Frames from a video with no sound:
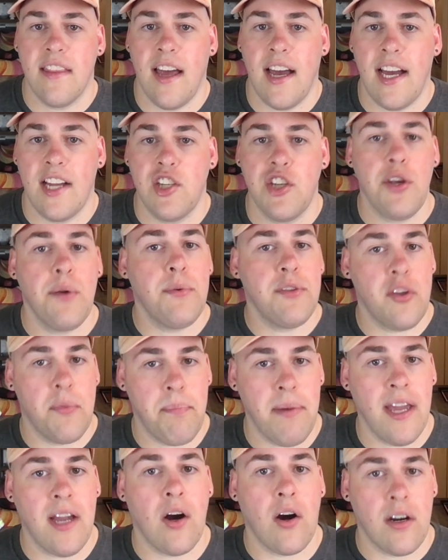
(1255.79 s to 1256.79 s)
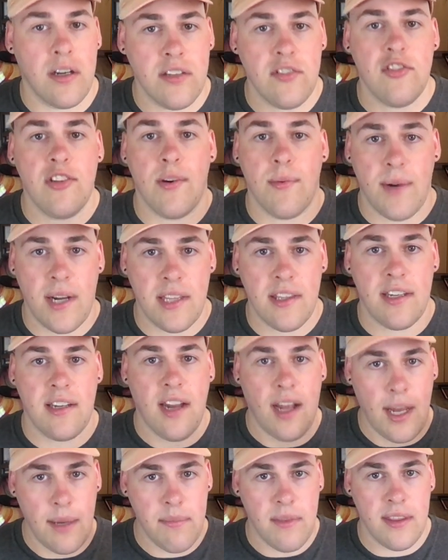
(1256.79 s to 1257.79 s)
she was a big artist around the
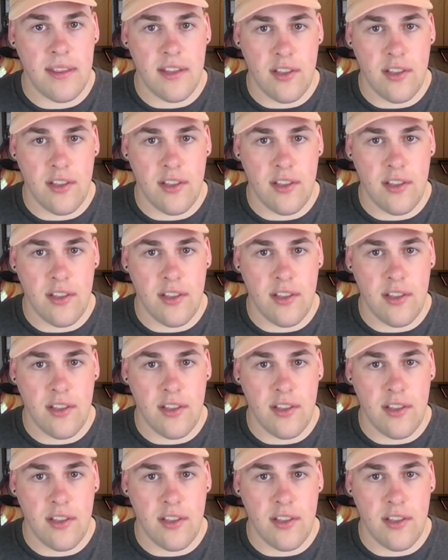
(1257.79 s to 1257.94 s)
time that